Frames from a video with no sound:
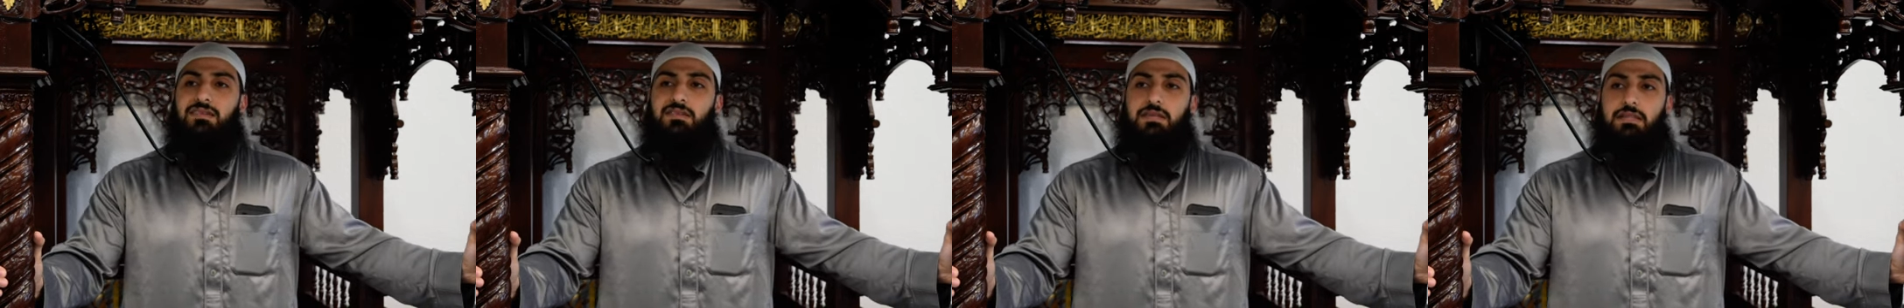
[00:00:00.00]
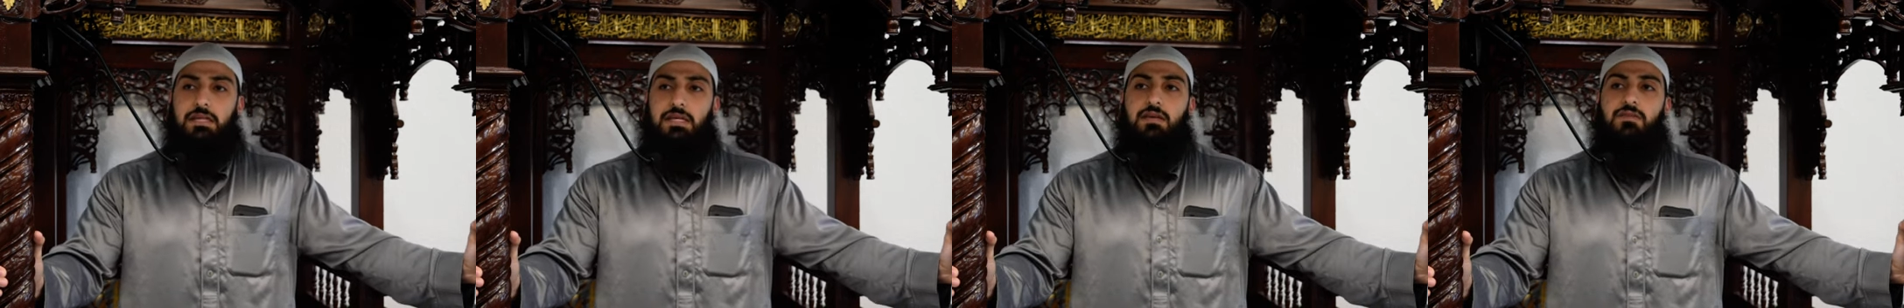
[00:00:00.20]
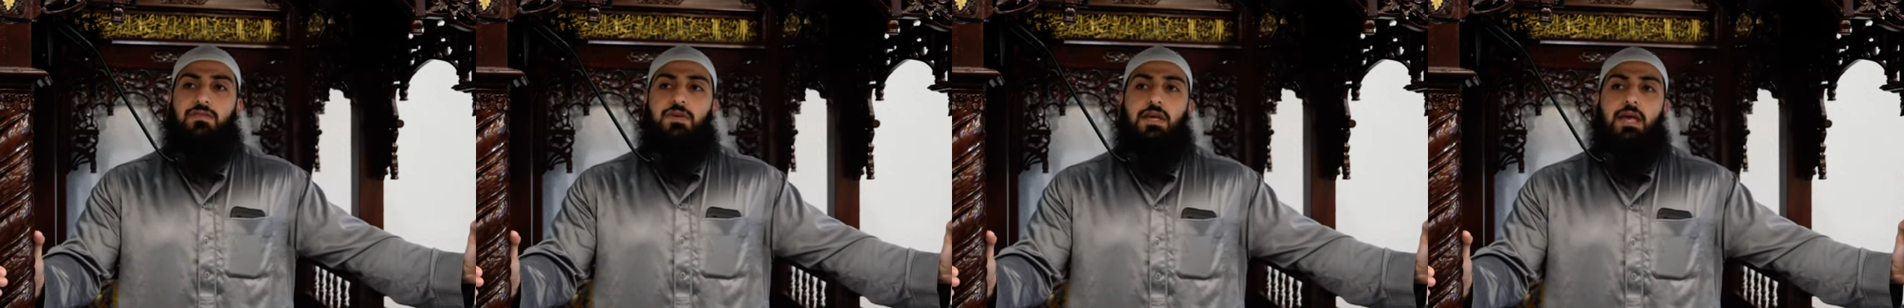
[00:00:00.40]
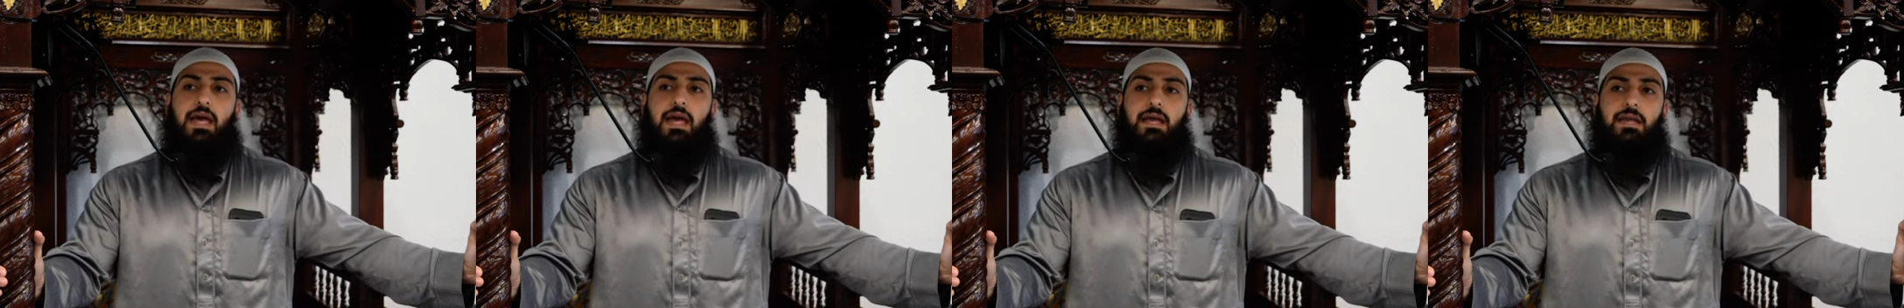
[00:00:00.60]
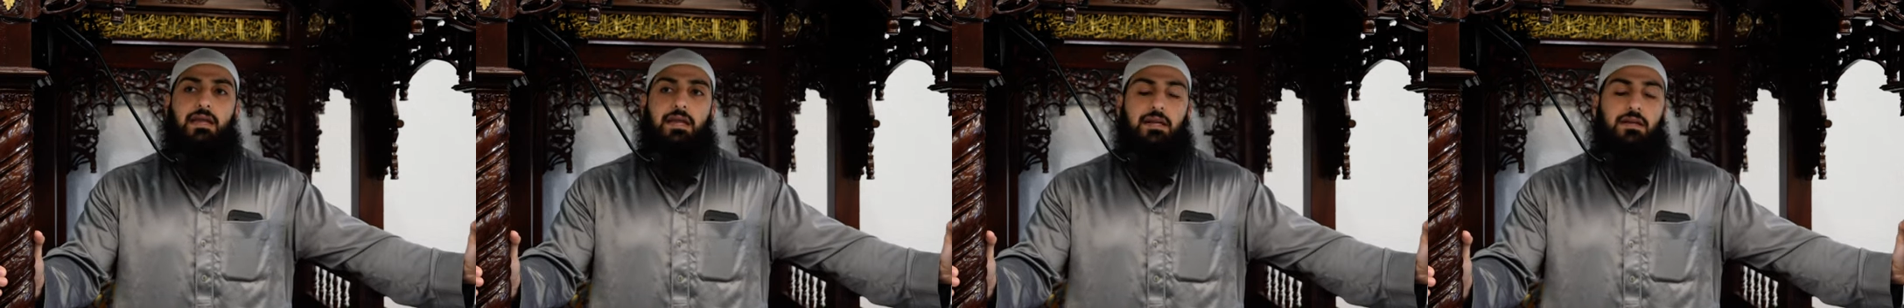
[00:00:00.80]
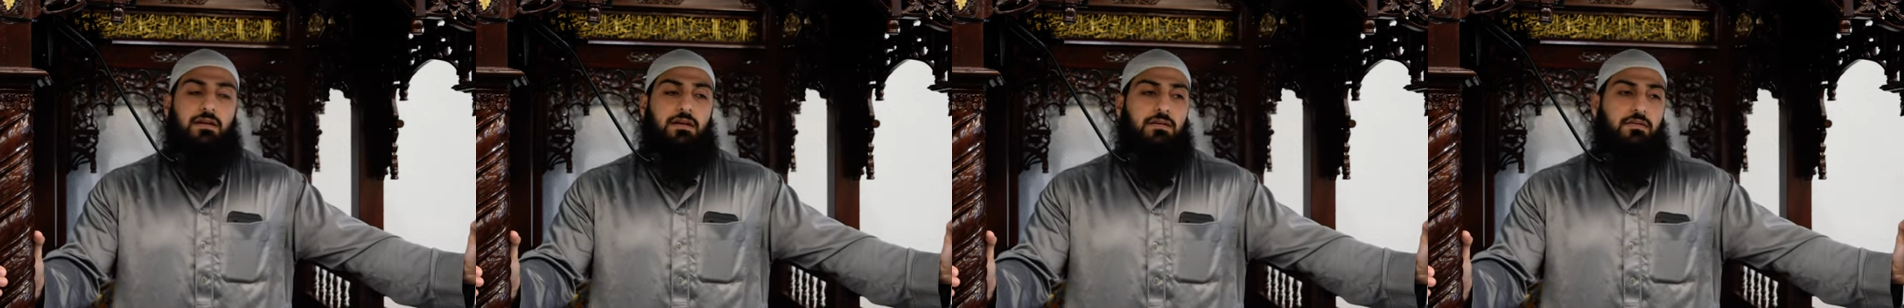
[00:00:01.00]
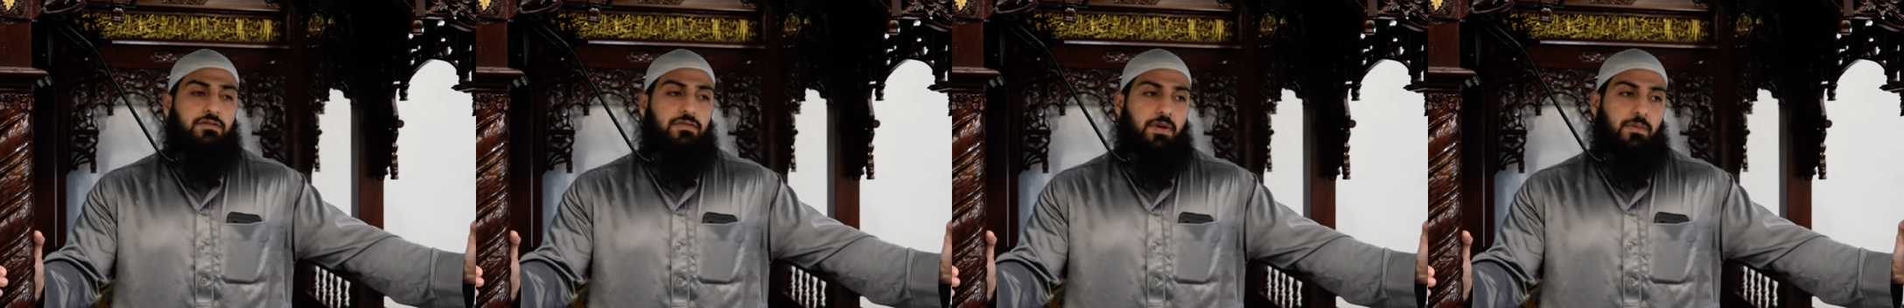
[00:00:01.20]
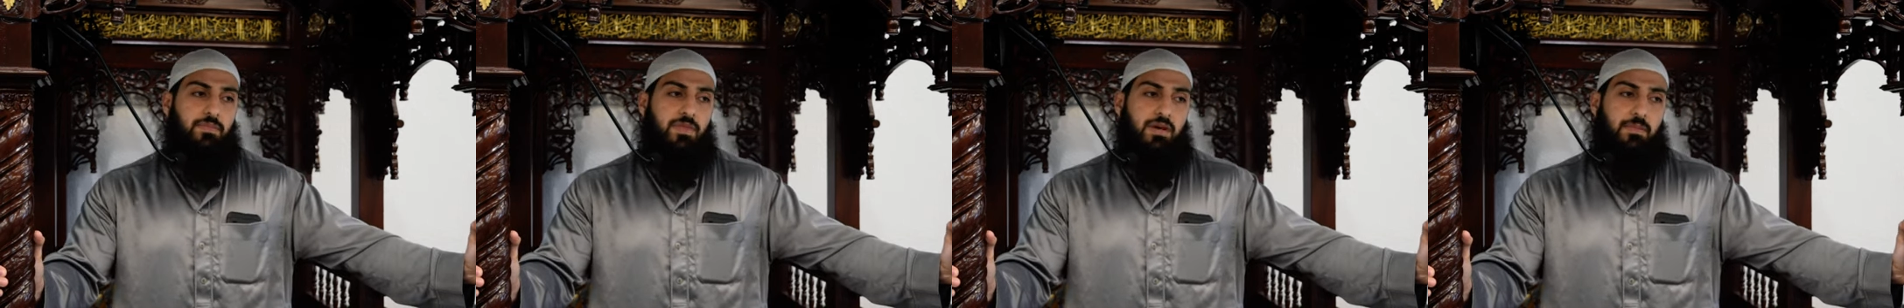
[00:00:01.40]
deviating
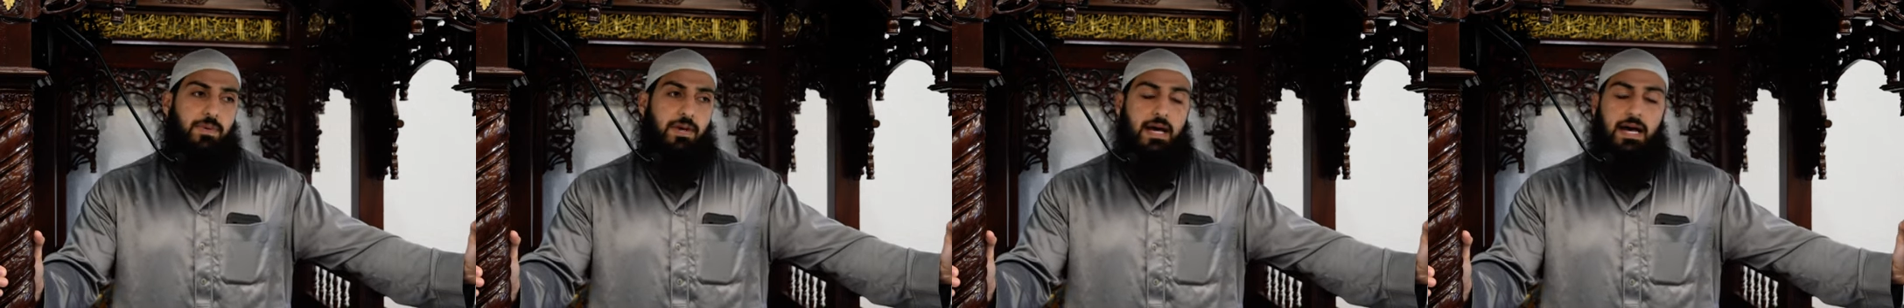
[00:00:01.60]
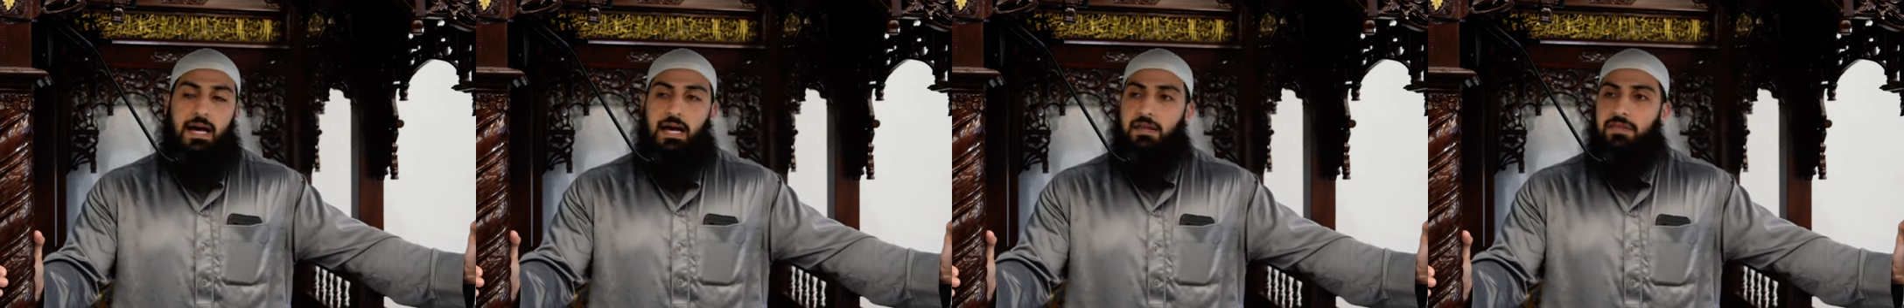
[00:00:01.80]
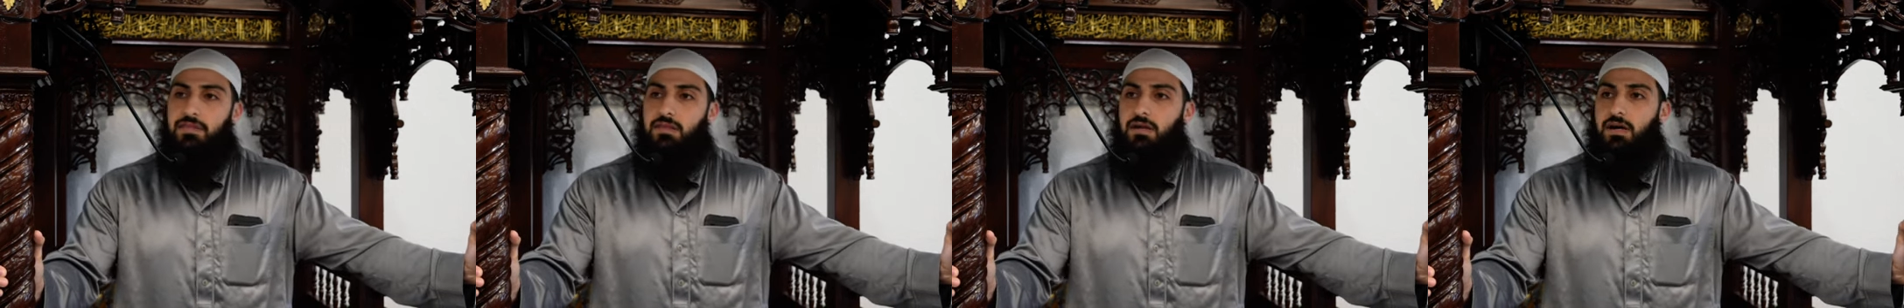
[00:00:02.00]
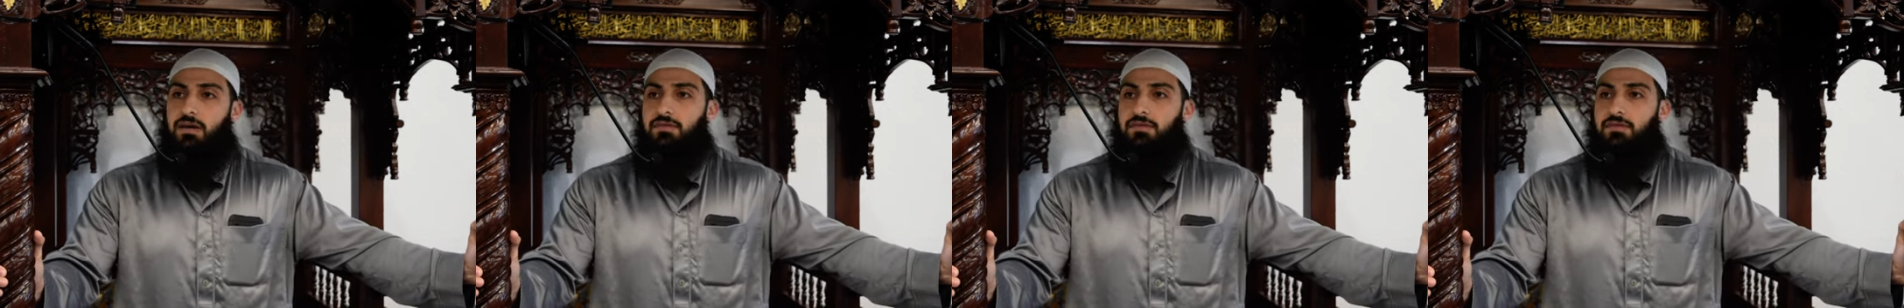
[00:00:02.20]
from the path